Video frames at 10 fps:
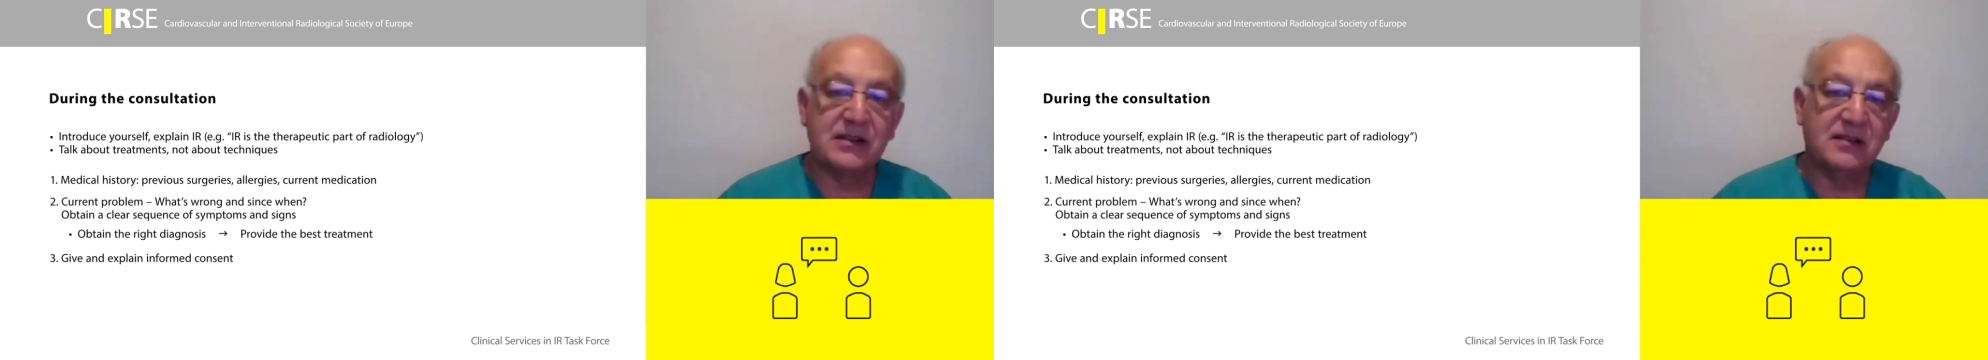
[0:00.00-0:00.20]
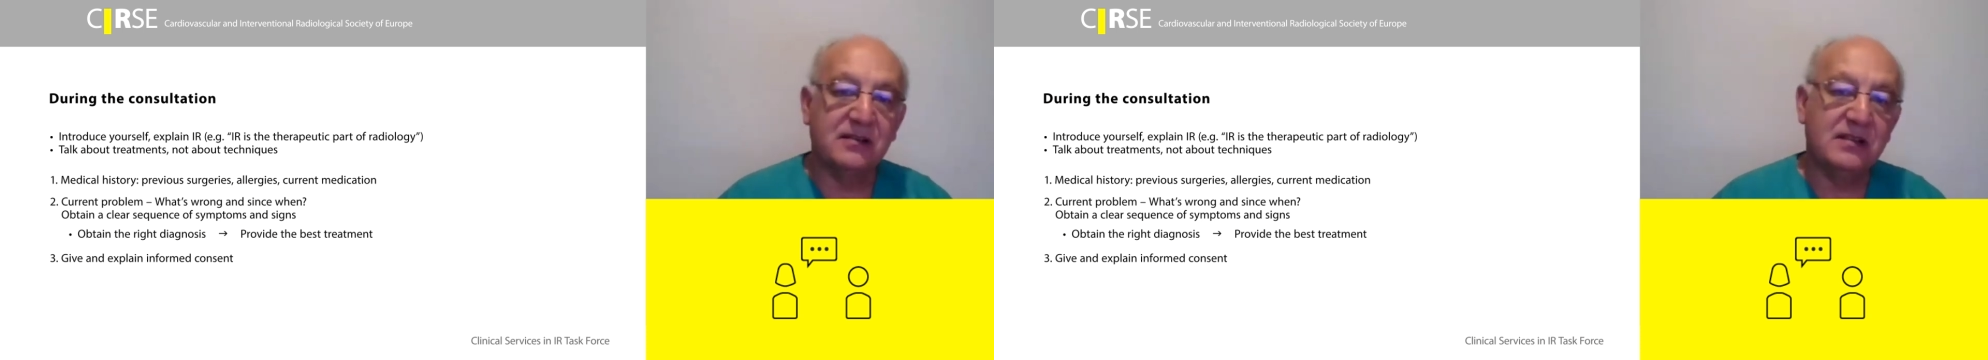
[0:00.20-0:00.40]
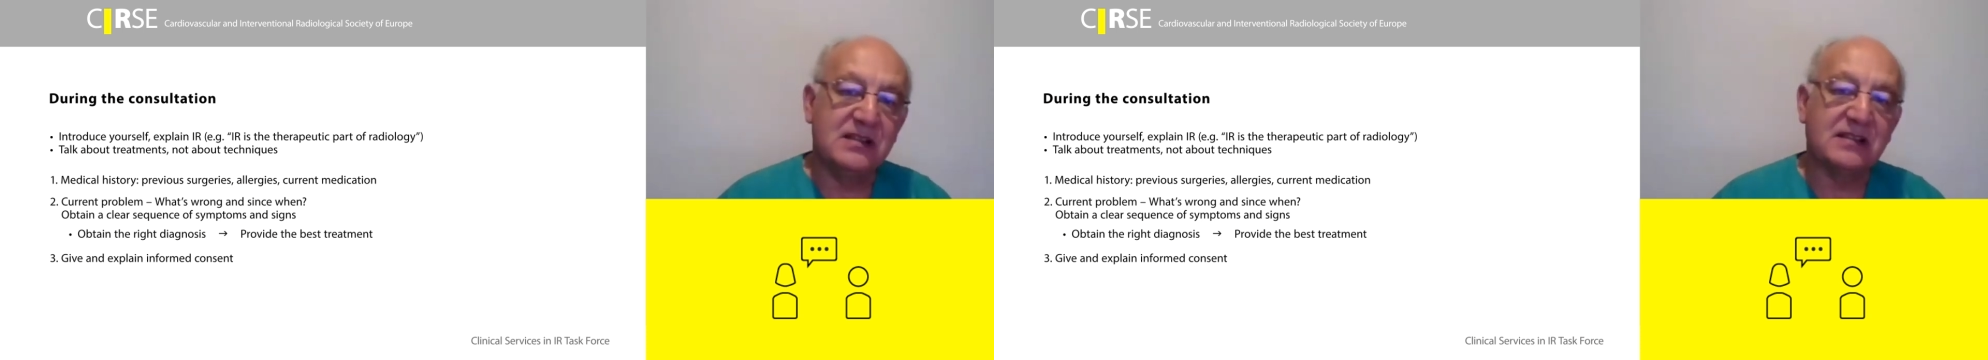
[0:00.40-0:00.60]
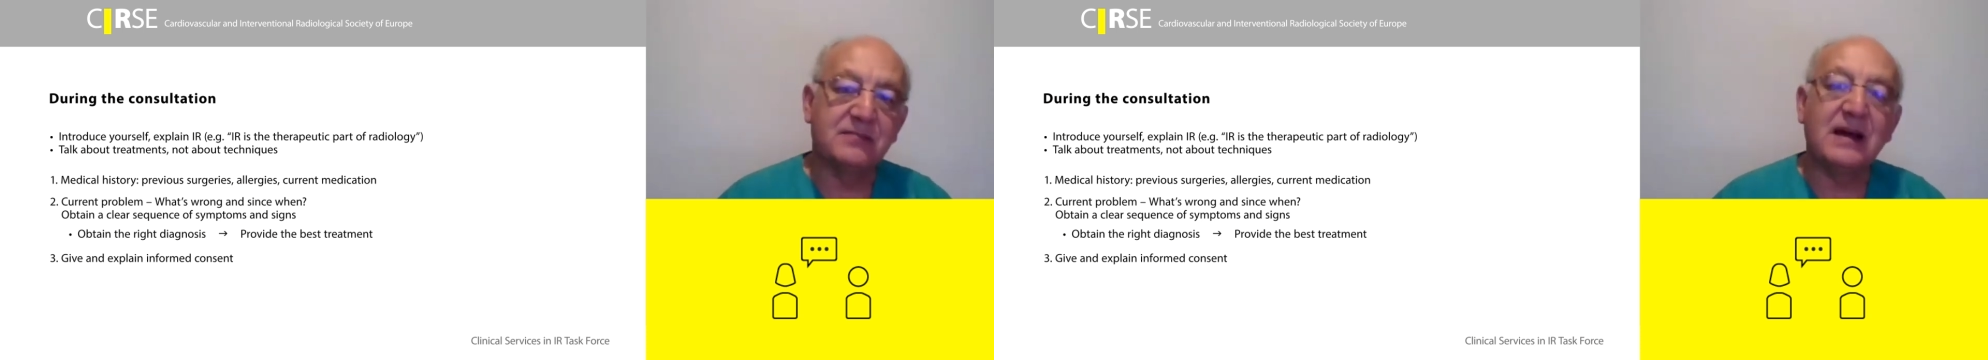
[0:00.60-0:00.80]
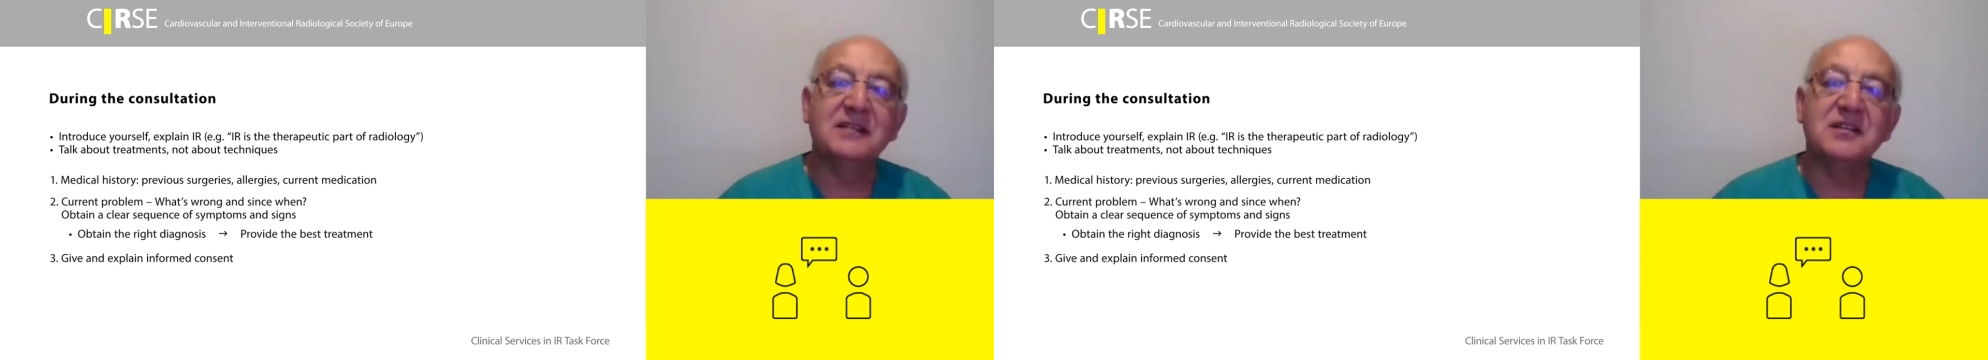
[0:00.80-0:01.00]
the
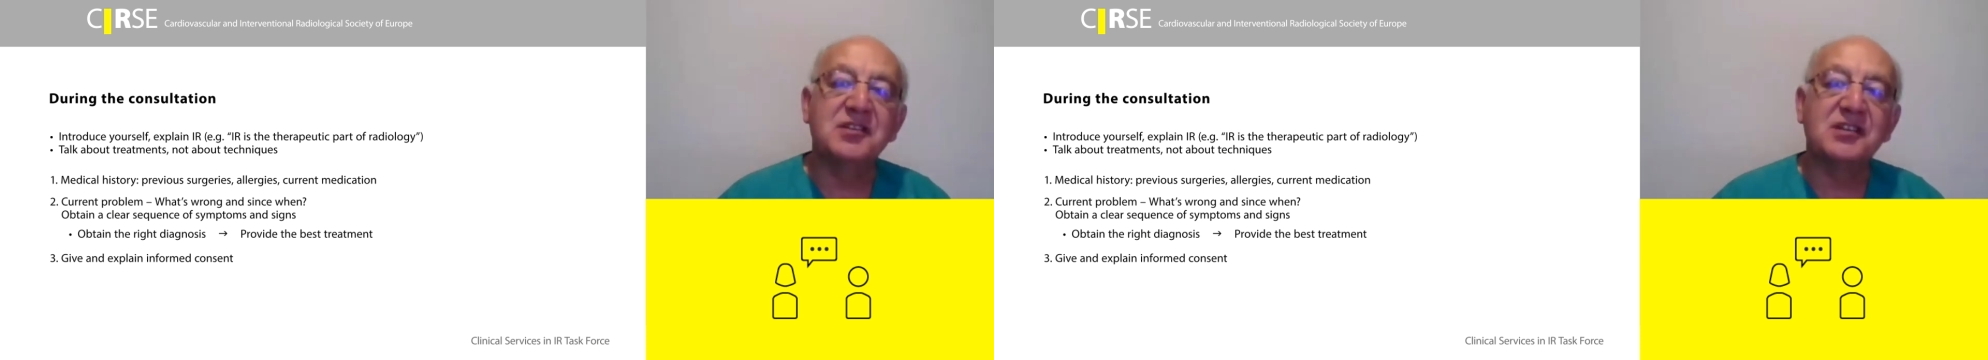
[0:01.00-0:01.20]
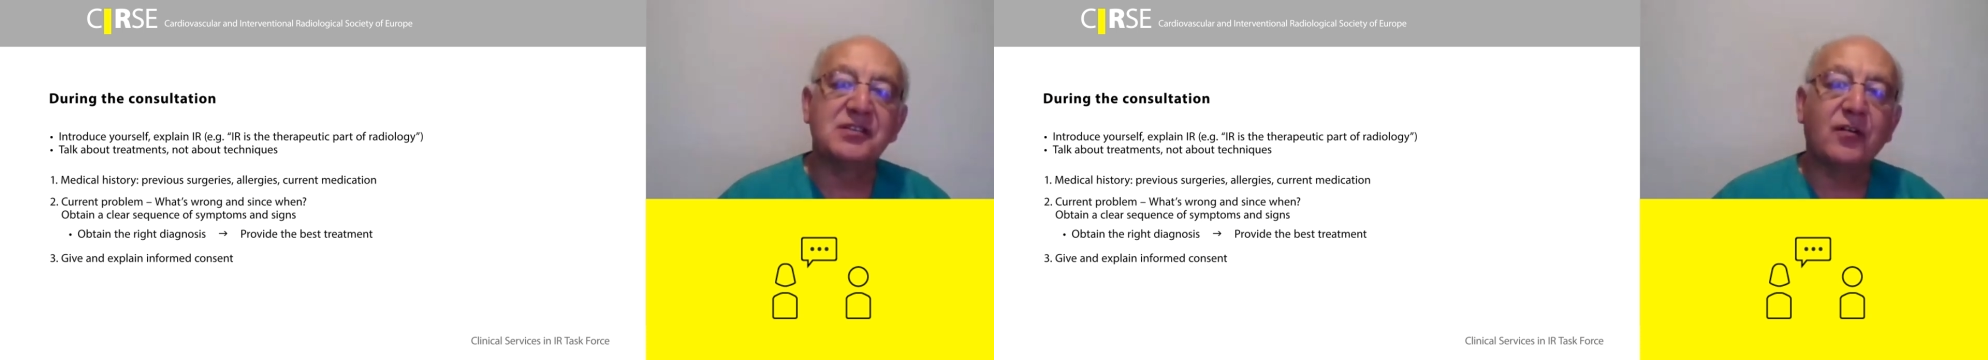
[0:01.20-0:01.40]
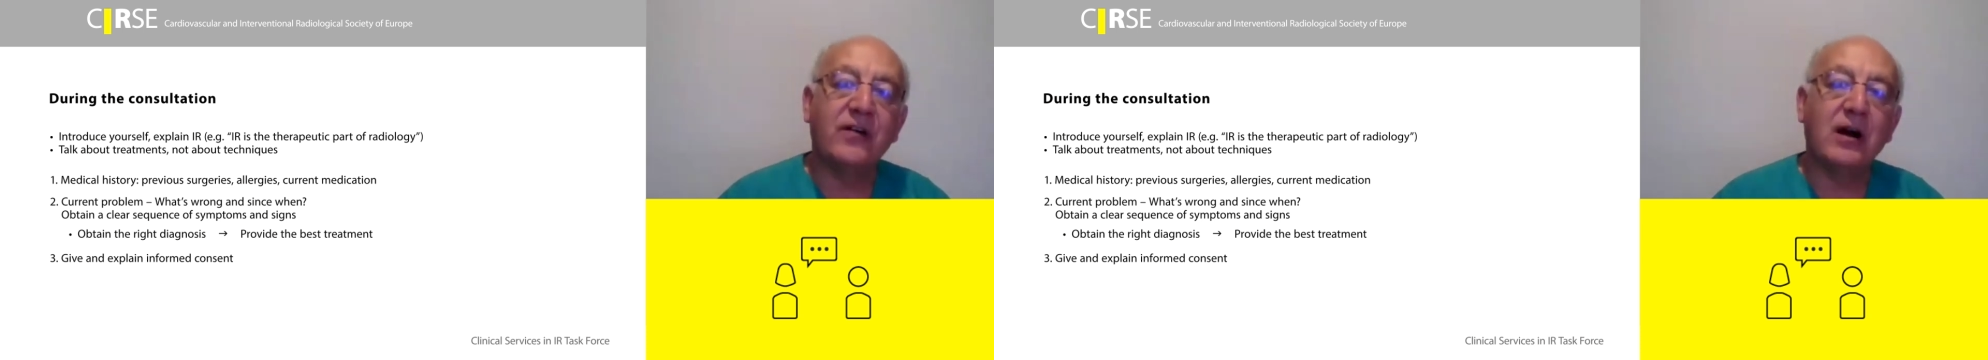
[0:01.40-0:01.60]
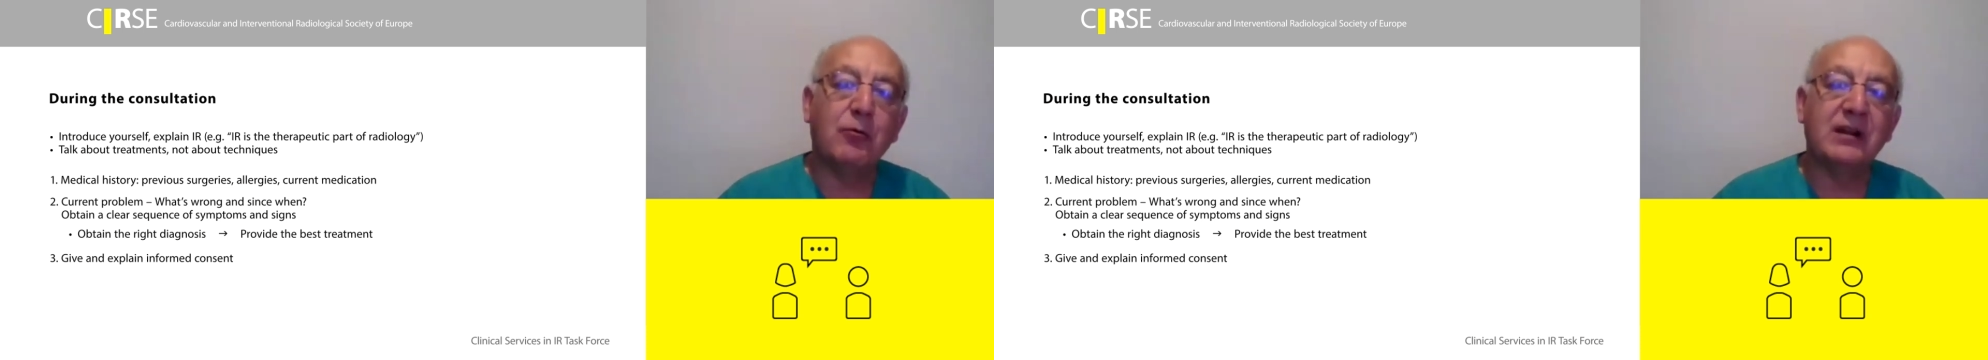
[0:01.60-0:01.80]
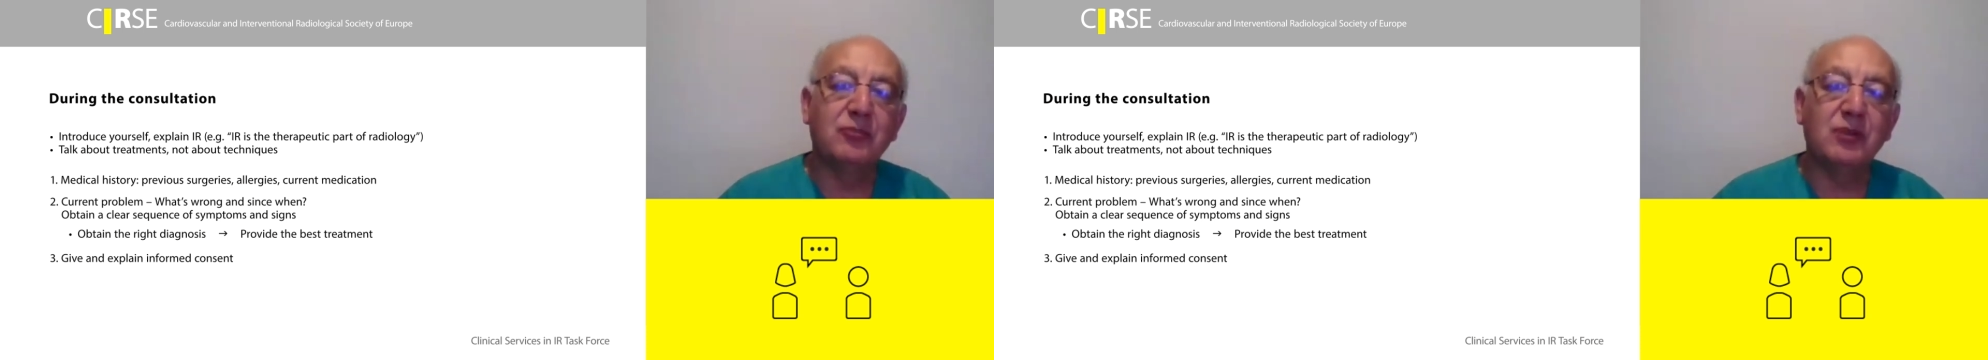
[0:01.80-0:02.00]
disadvantages of
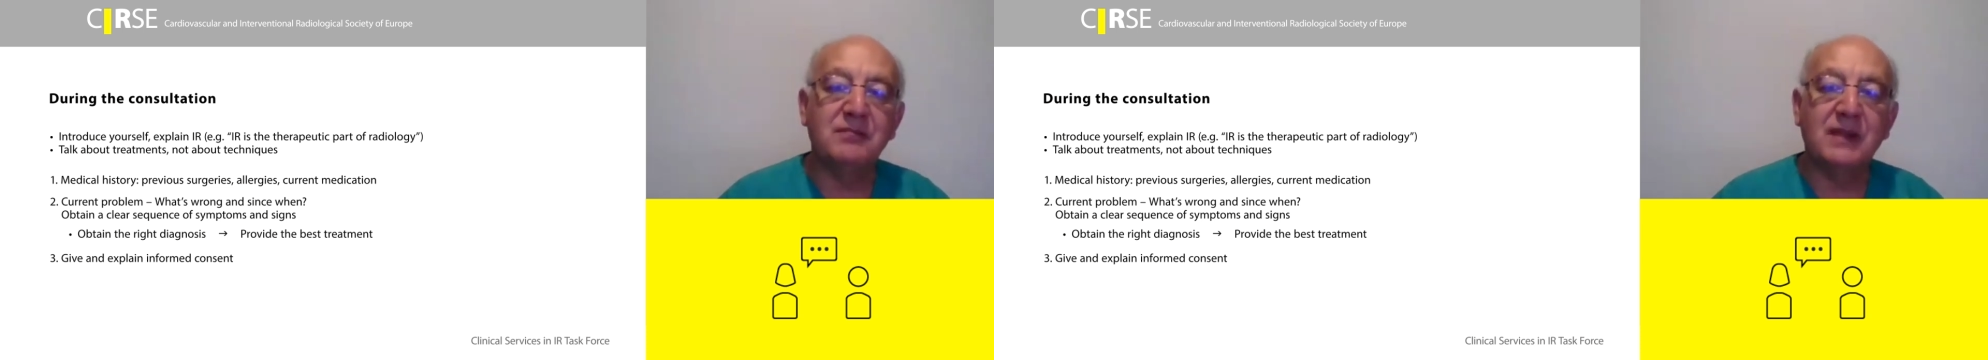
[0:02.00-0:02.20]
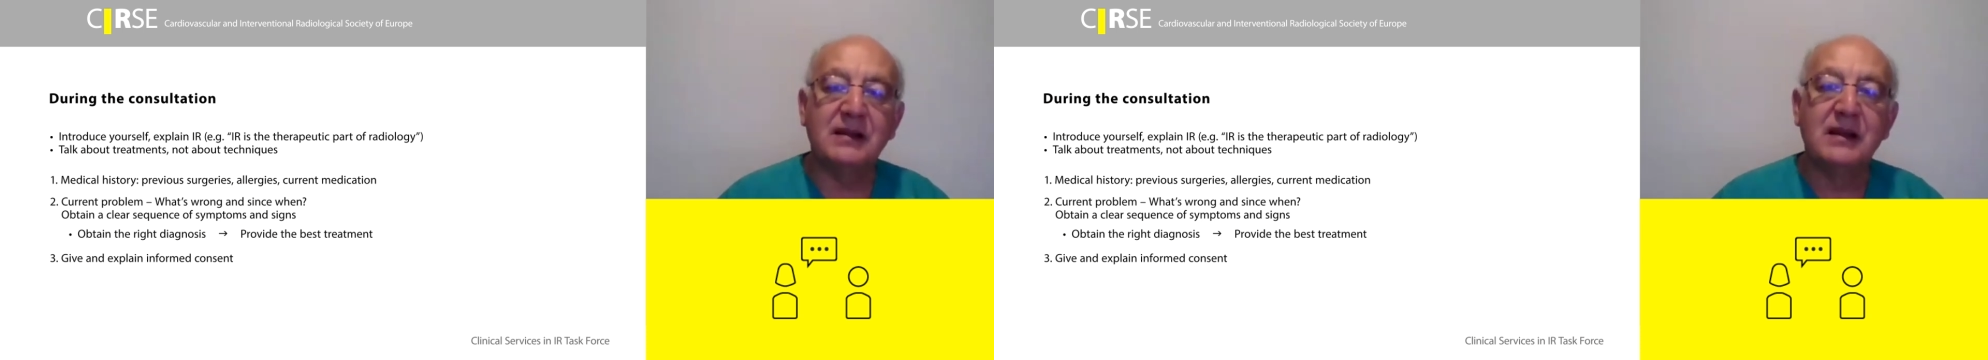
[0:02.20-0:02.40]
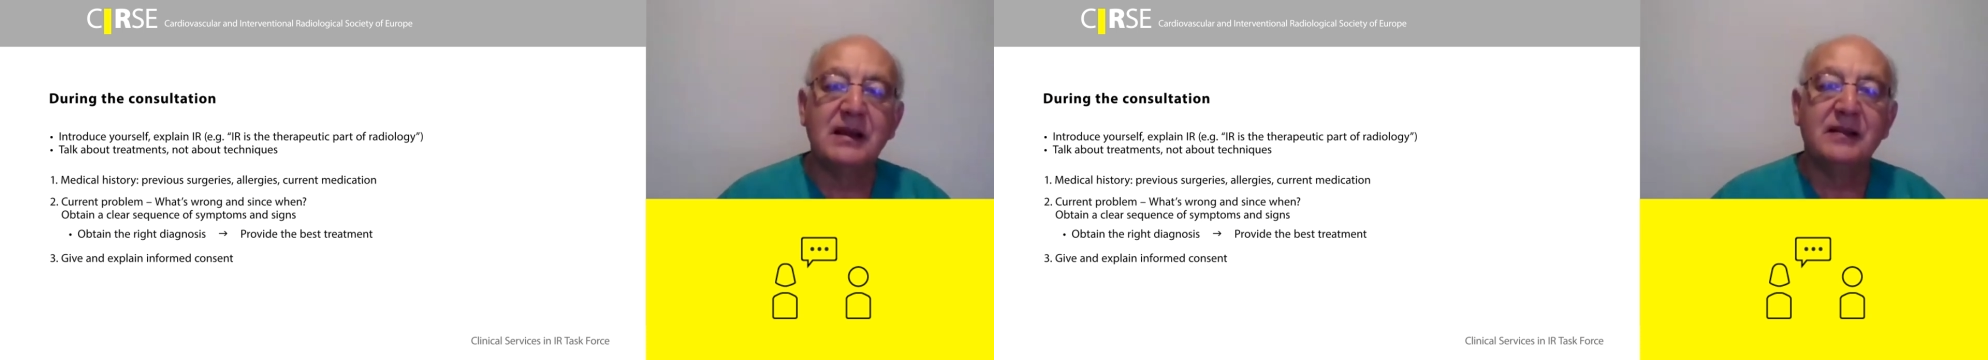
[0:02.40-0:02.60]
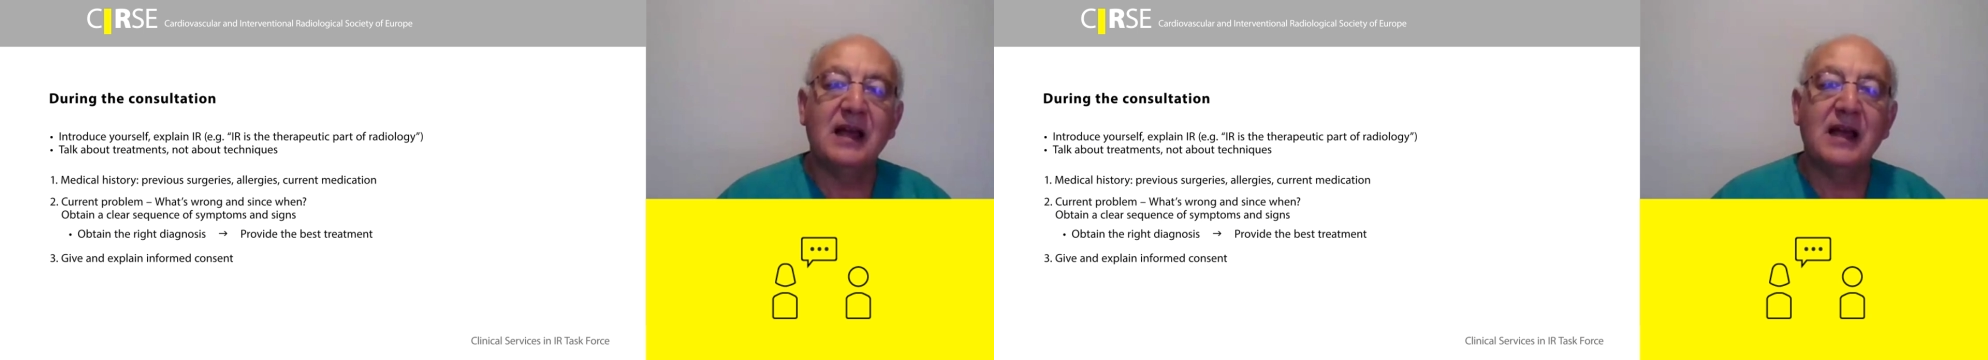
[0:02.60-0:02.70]
our treatment,